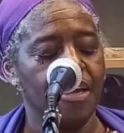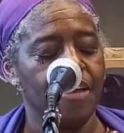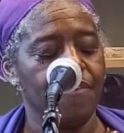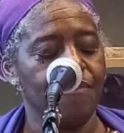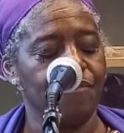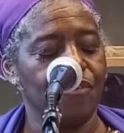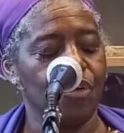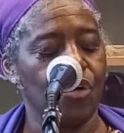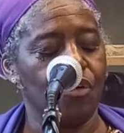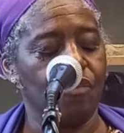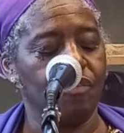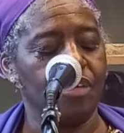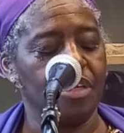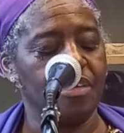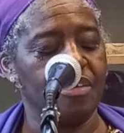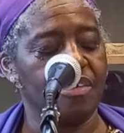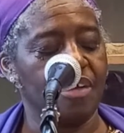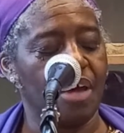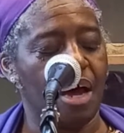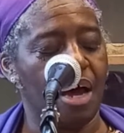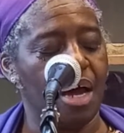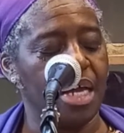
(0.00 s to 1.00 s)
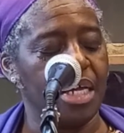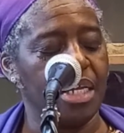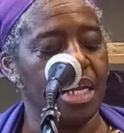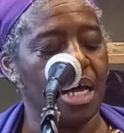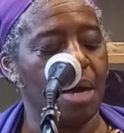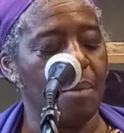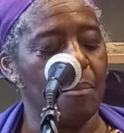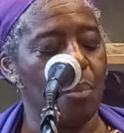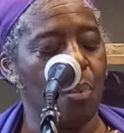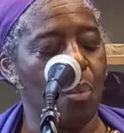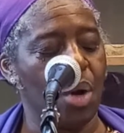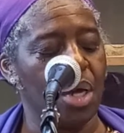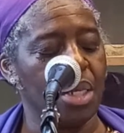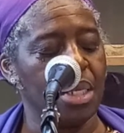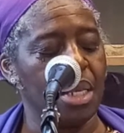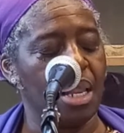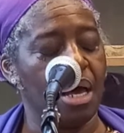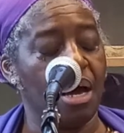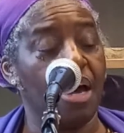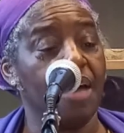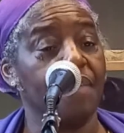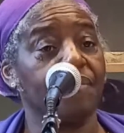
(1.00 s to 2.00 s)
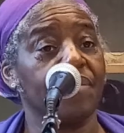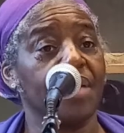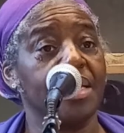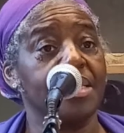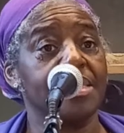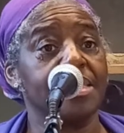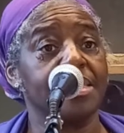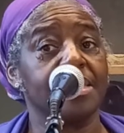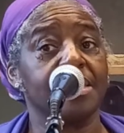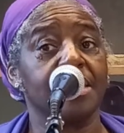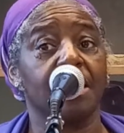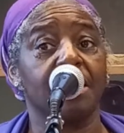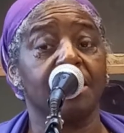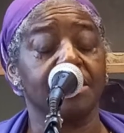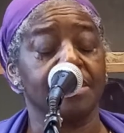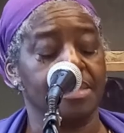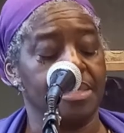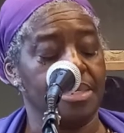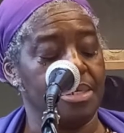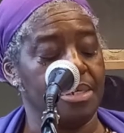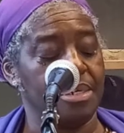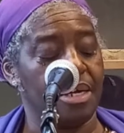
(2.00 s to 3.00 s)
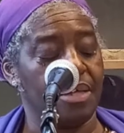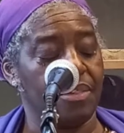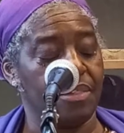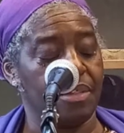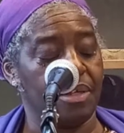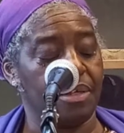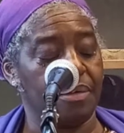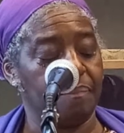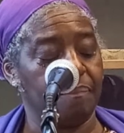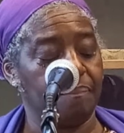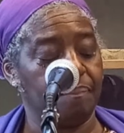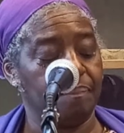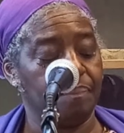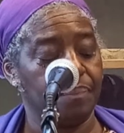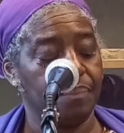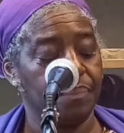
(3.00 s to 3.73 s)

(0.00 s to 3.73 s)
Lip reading: involved in tying up one life and starting another.